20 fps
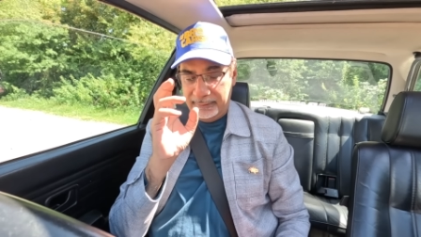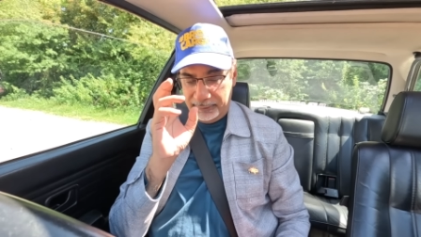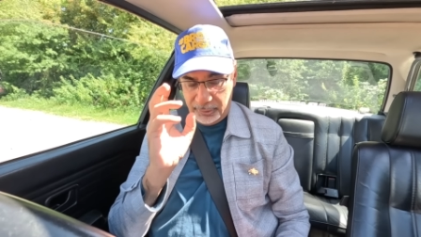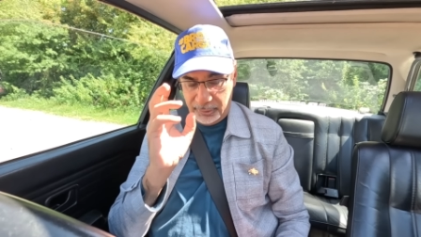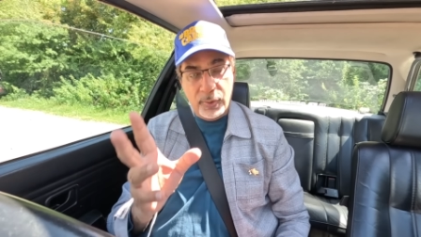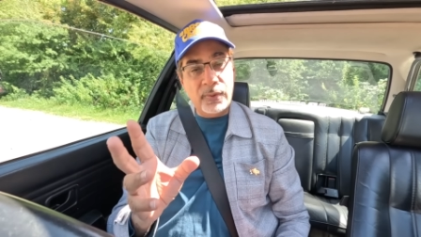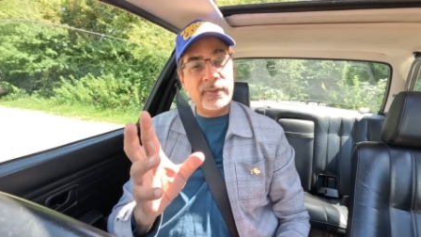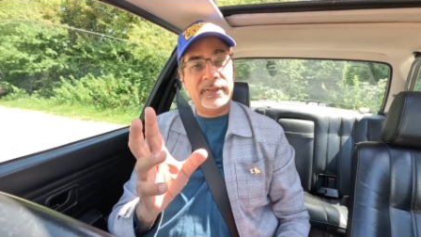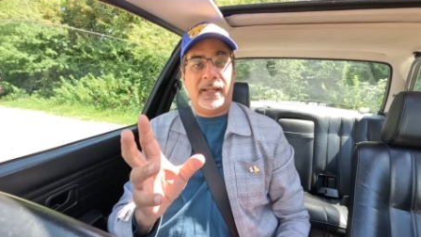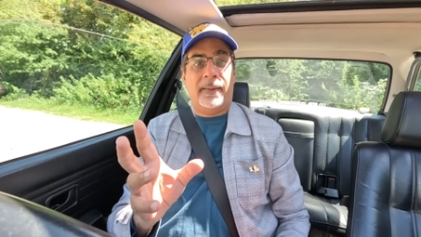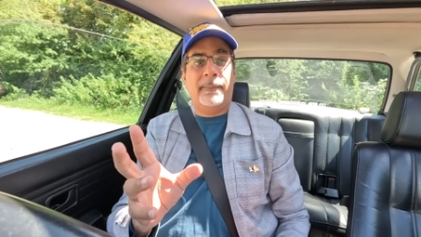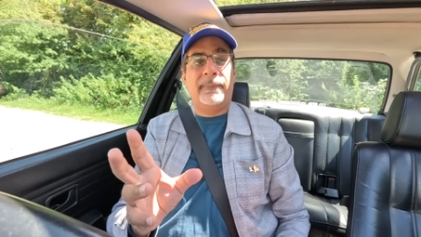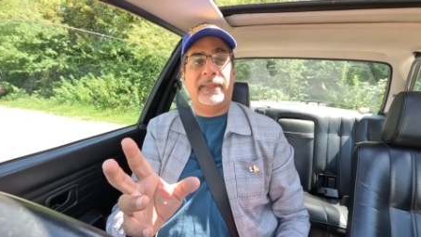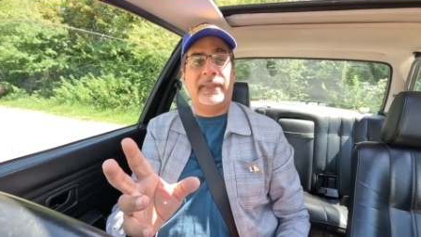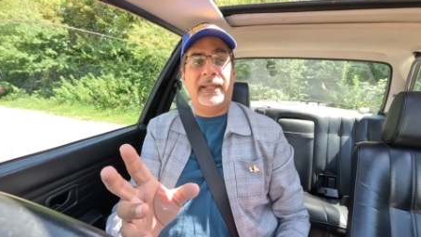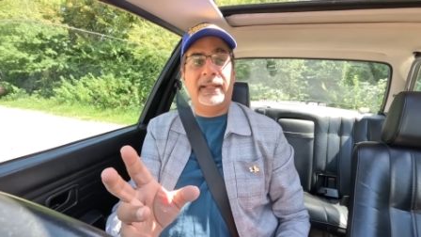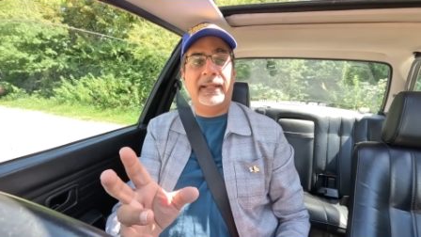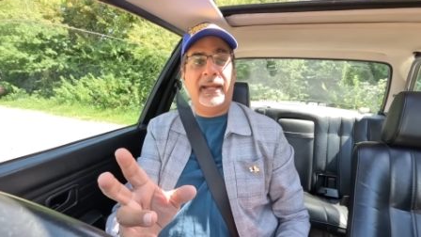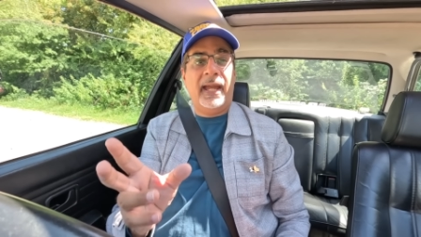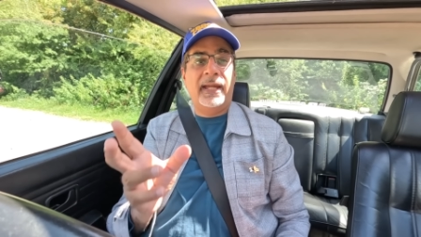do
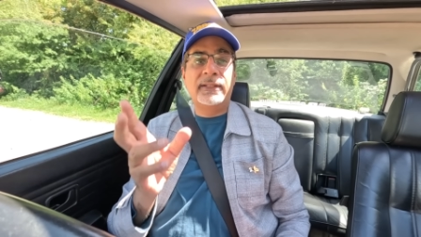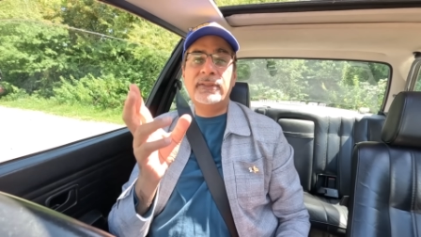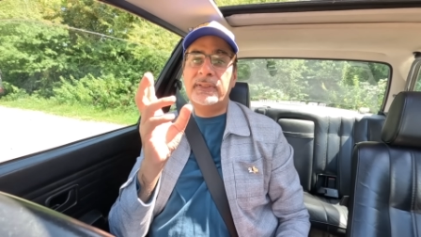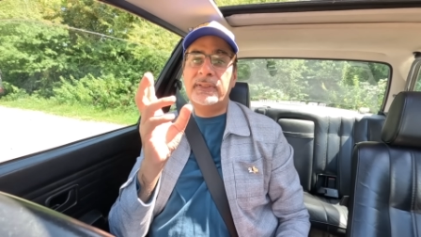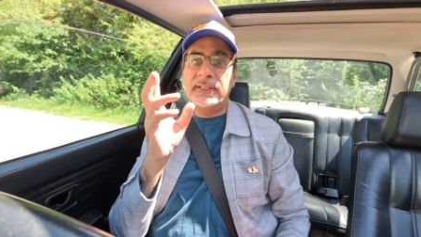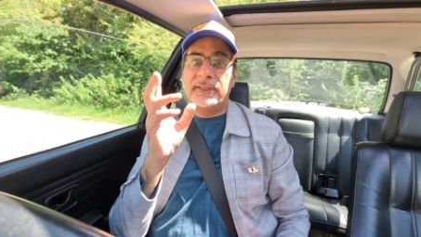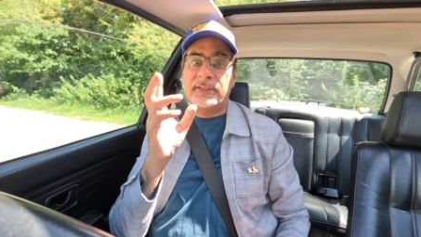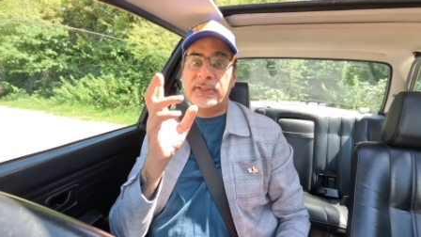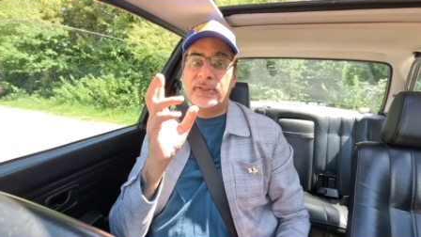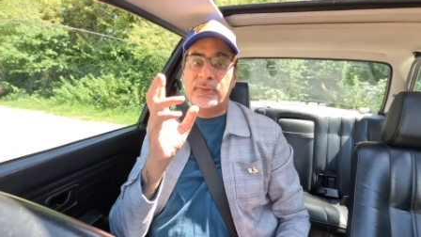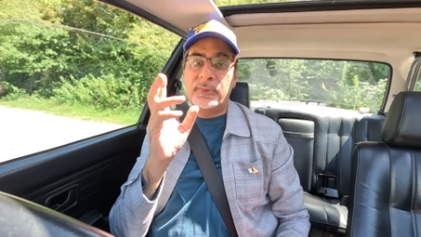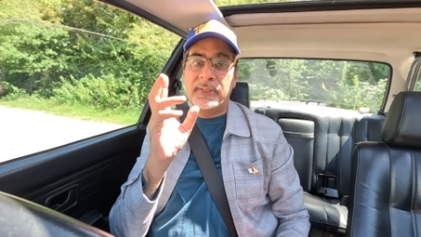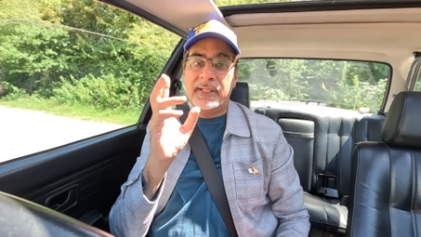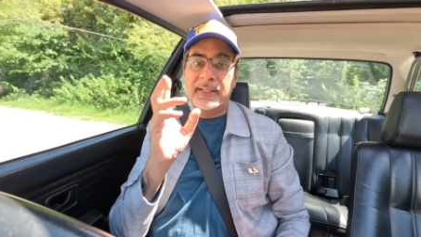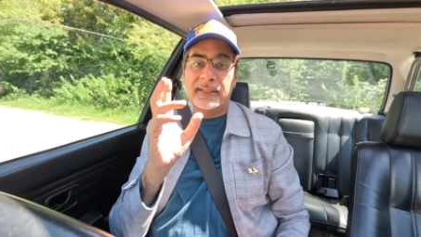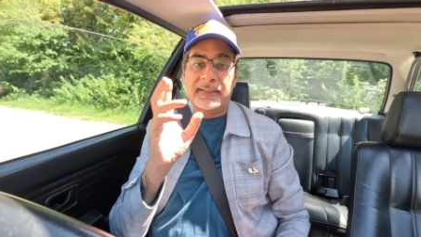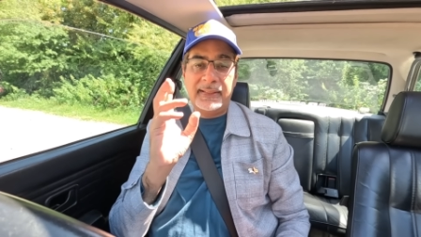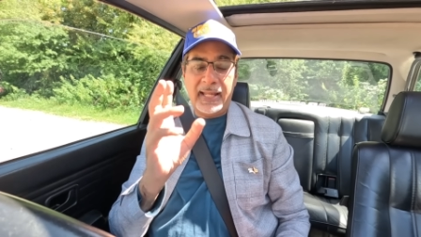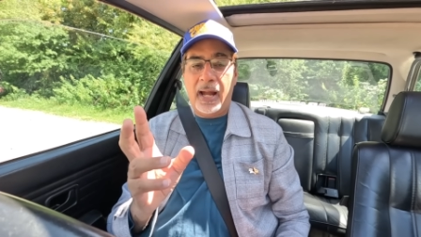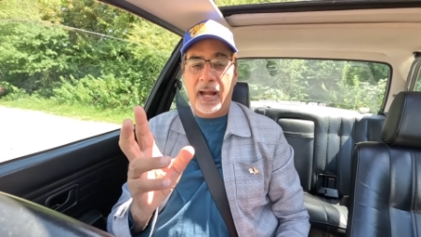something and you need to do
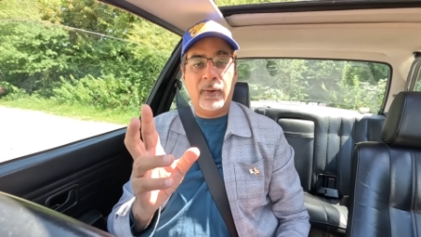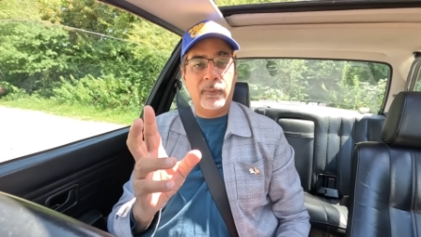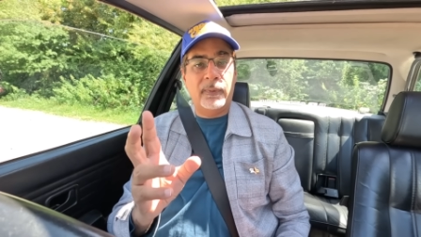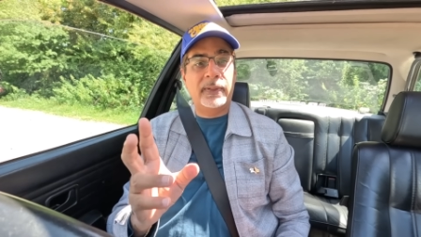it now.